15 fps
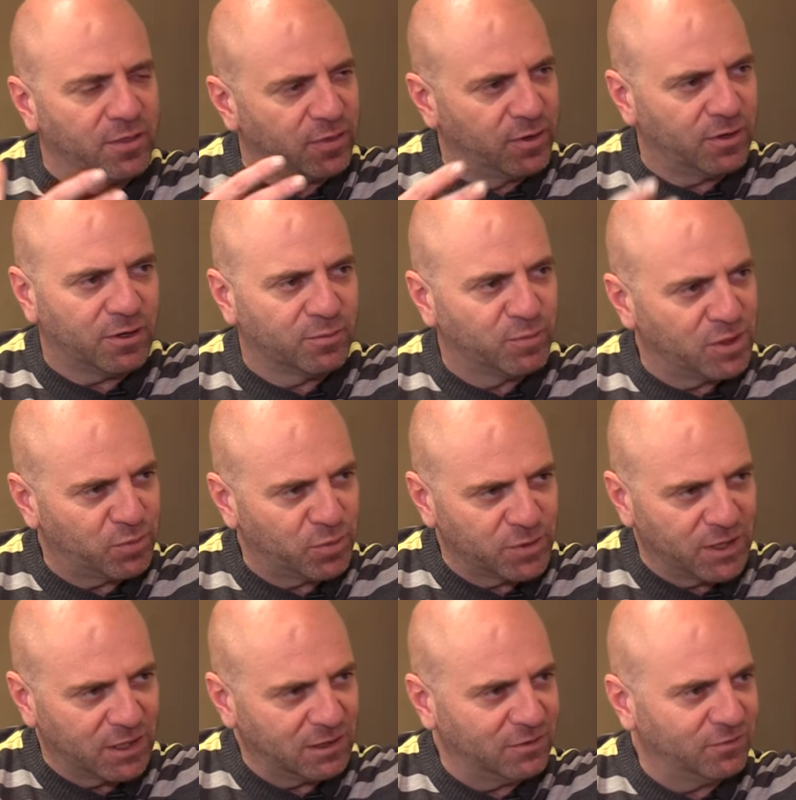There are people
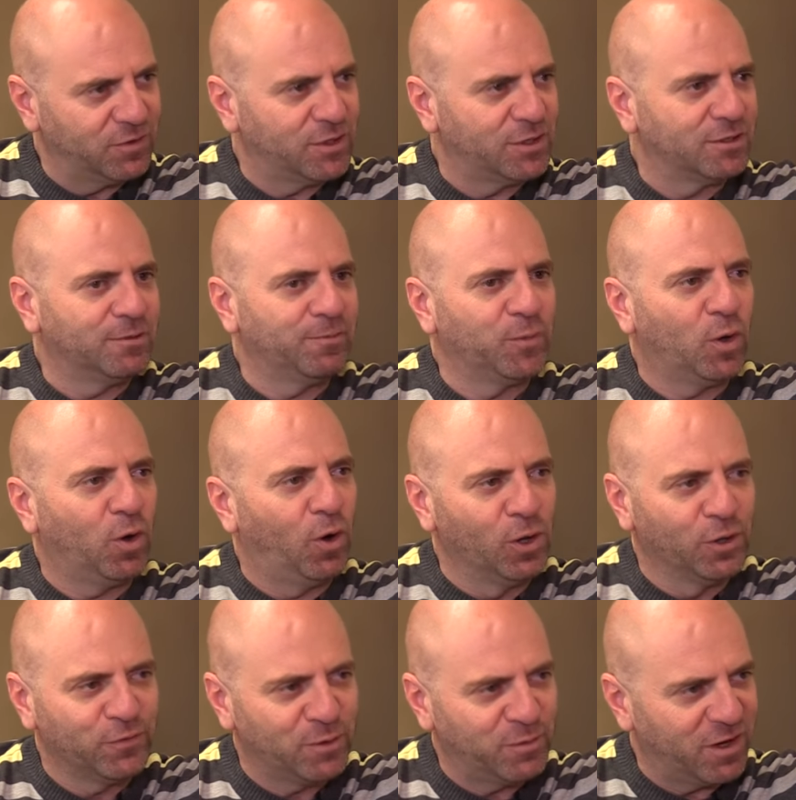that live here.
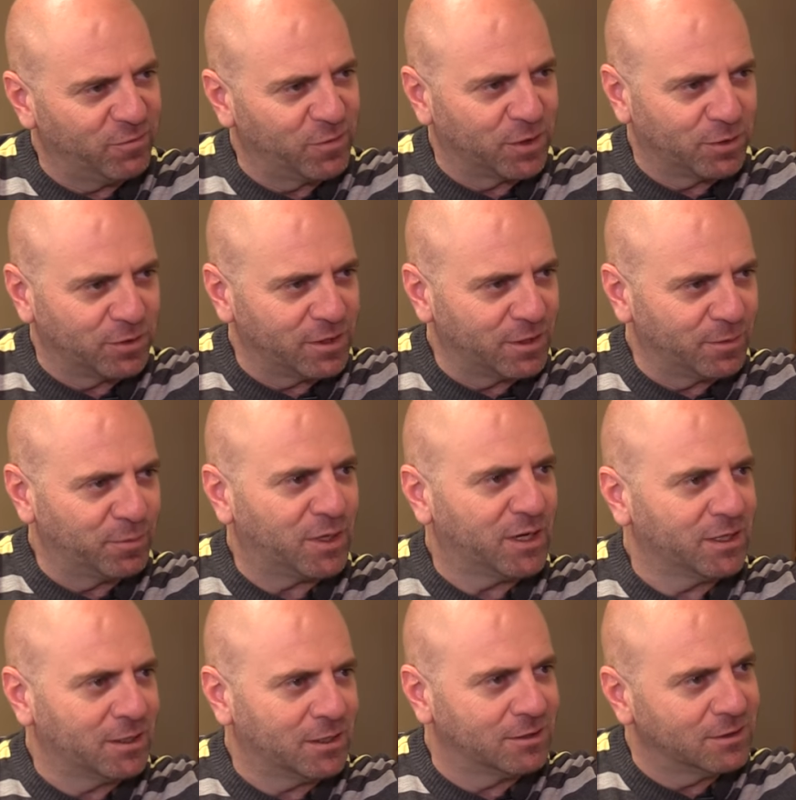All of them have been created
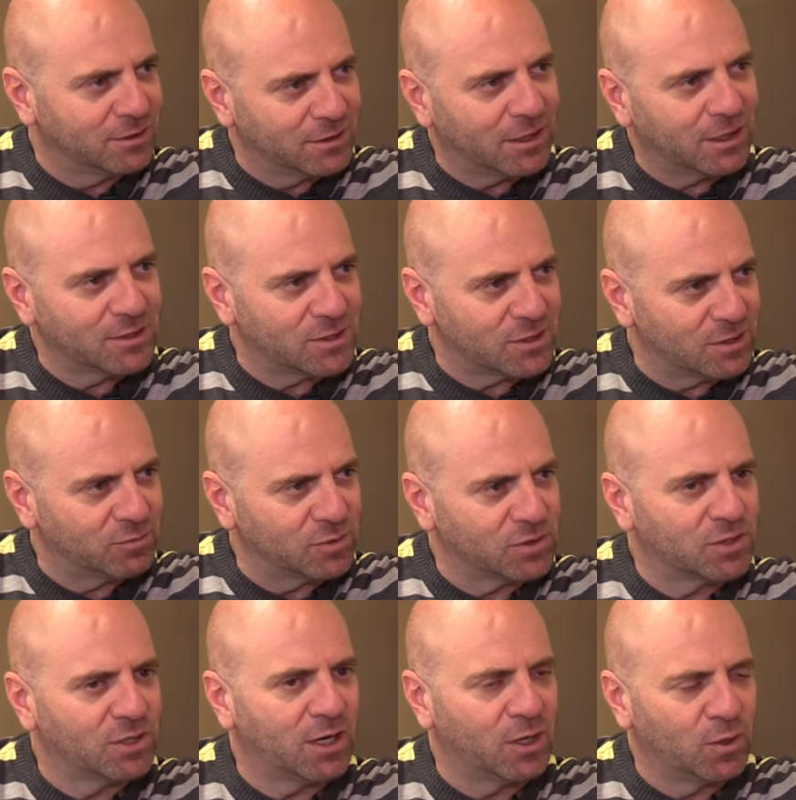by God in God's
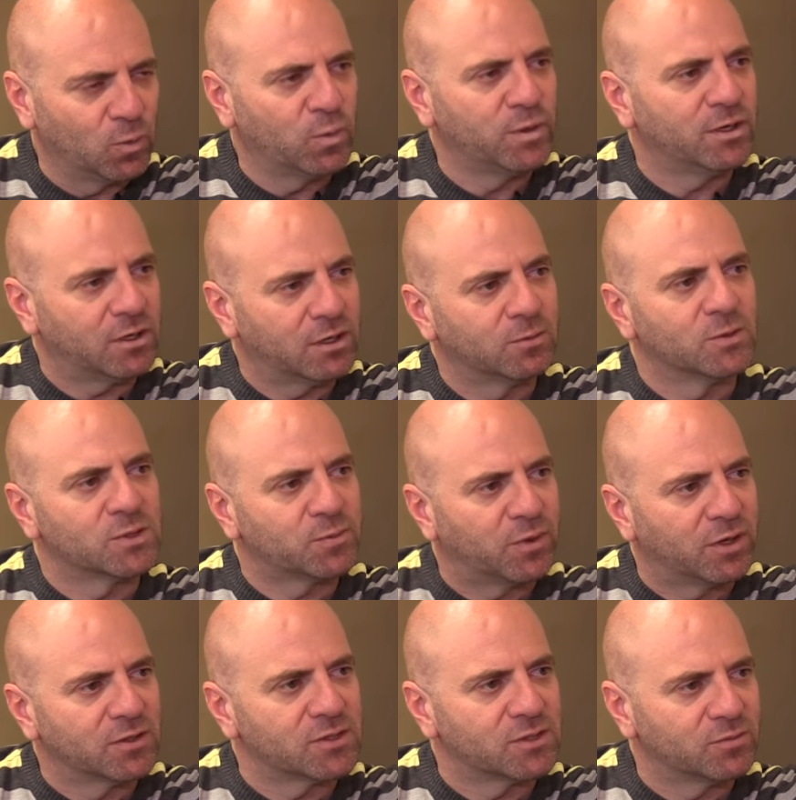image. And we are
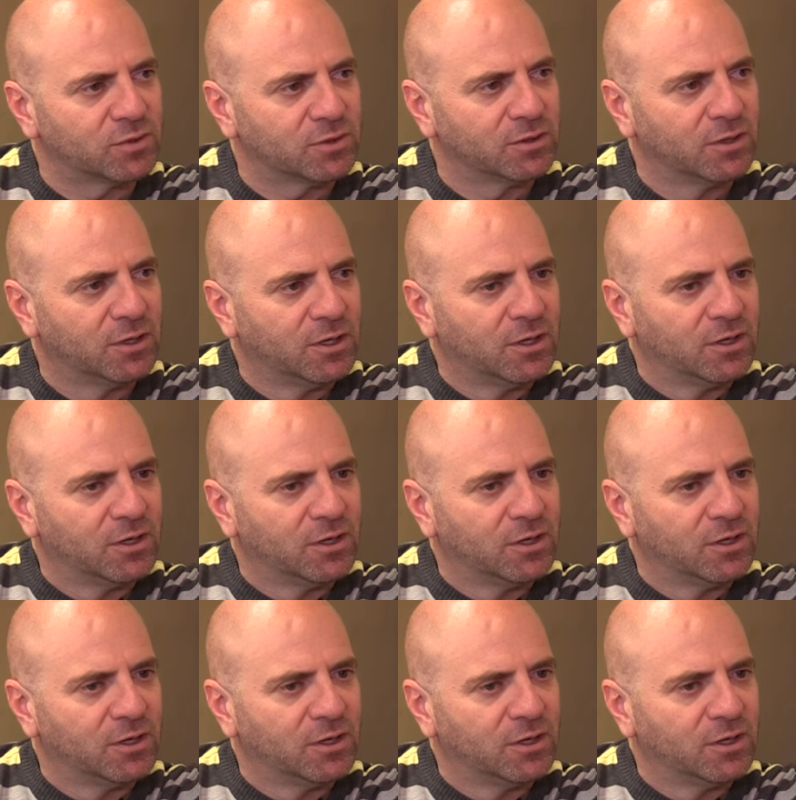responsible